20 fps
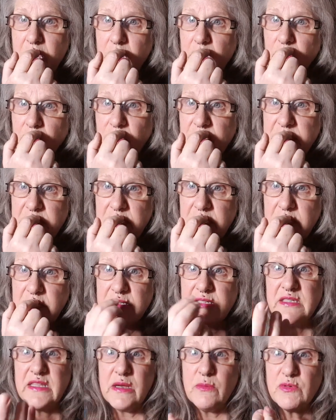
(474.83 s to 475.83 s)

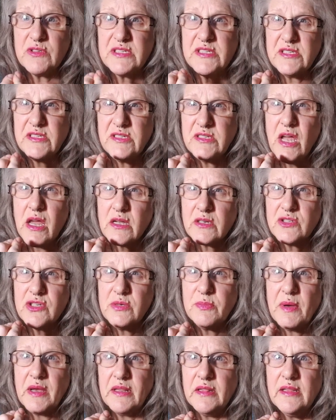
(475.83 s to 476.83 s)
crustiness and was stuck to
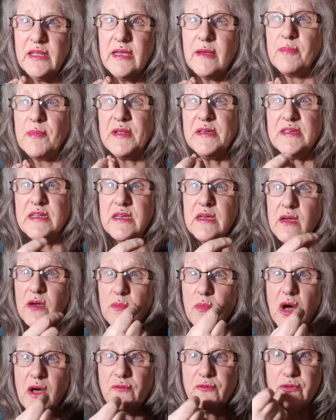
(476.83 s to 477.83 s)
my lip and didn't come
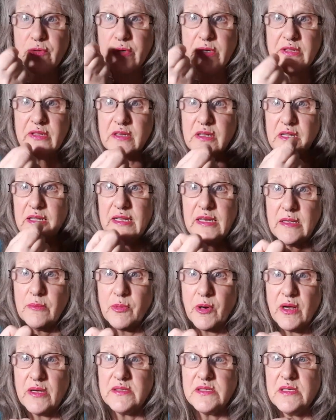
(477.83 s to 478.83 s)
off during the cleaning
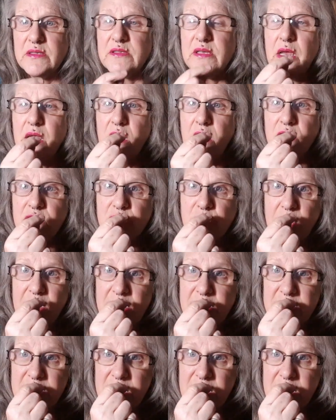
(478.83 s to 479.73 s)
process. So I had